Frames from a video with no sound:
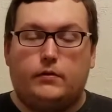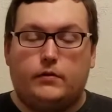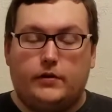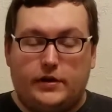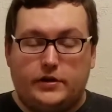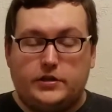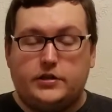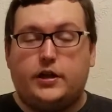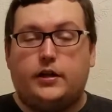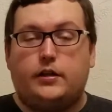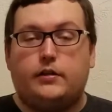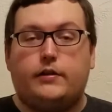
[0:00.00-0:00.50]

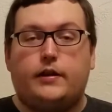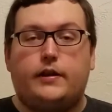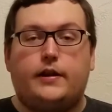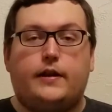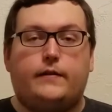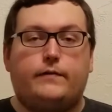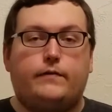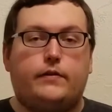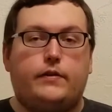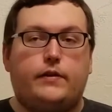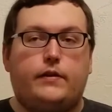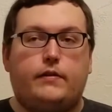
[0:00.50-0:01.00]
each color I
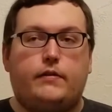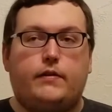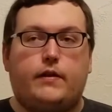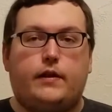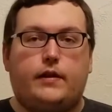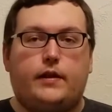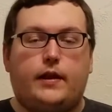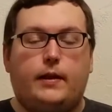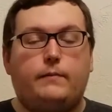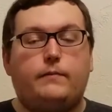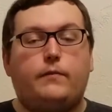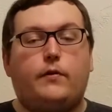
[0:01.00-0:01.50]
got for these
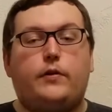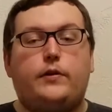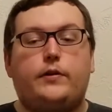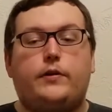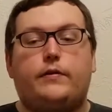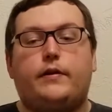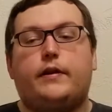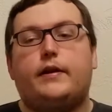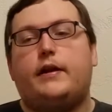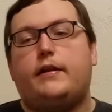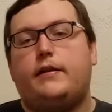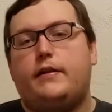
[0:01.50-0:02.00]

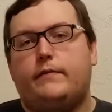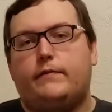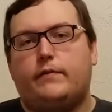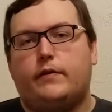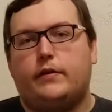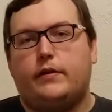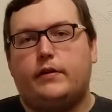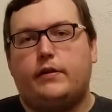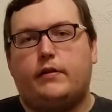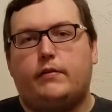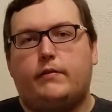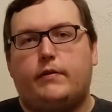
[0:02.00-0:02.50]
Gamefolios I got
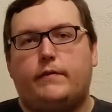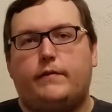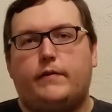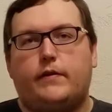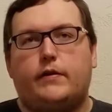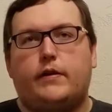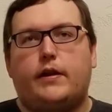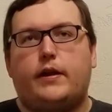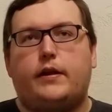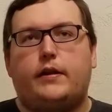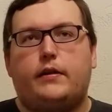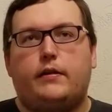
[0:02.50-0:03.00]
differently, so I
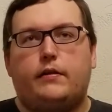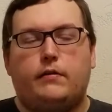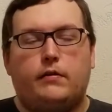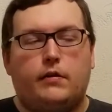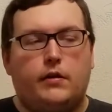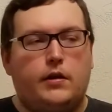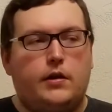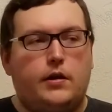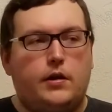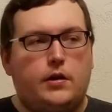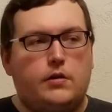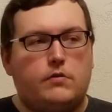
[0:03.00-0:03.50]
figured I can
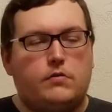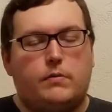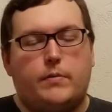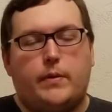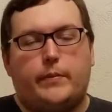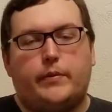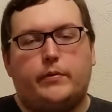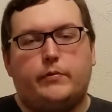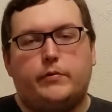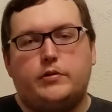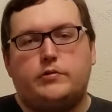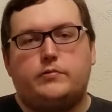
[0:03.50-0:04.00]

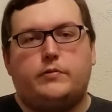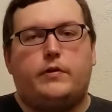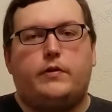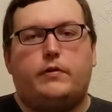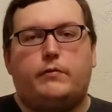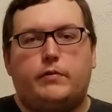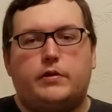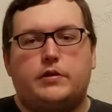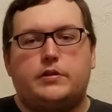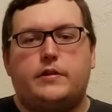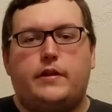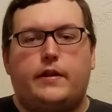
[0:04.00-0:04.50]
remember which one is
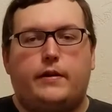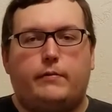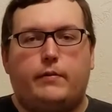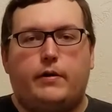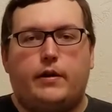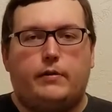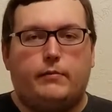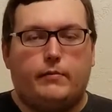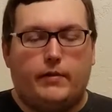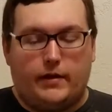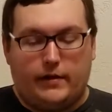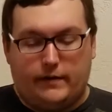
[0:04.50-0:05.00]
which that way,
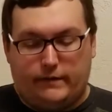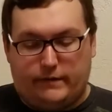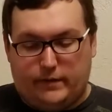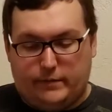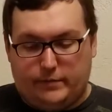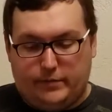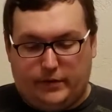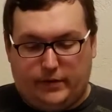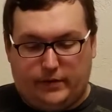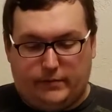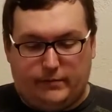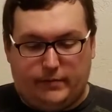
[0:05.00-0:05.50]
rather than
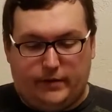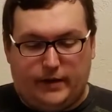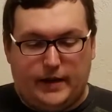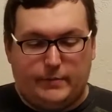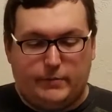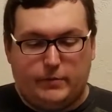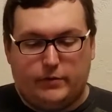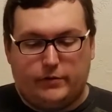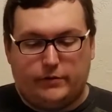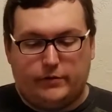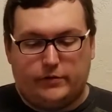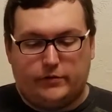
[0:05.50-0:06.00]
put some
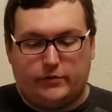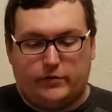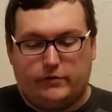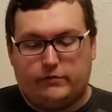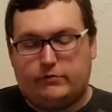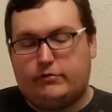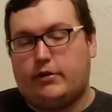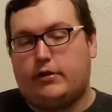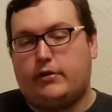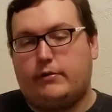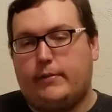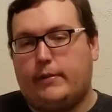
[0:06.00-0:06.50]
labels or just
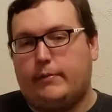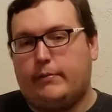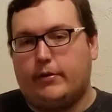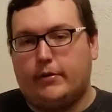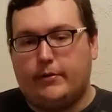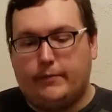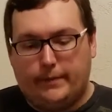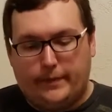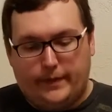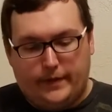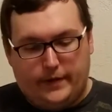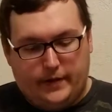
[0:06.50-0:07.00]
try to remember.
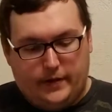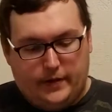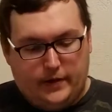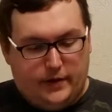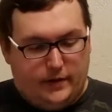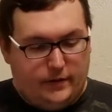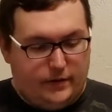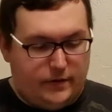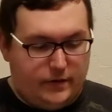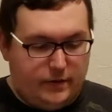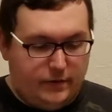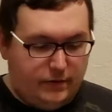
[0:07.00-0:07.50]

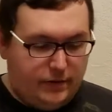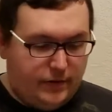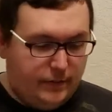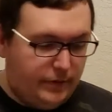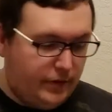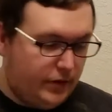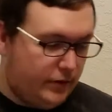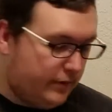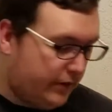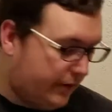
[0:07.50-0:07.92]
So here's the blue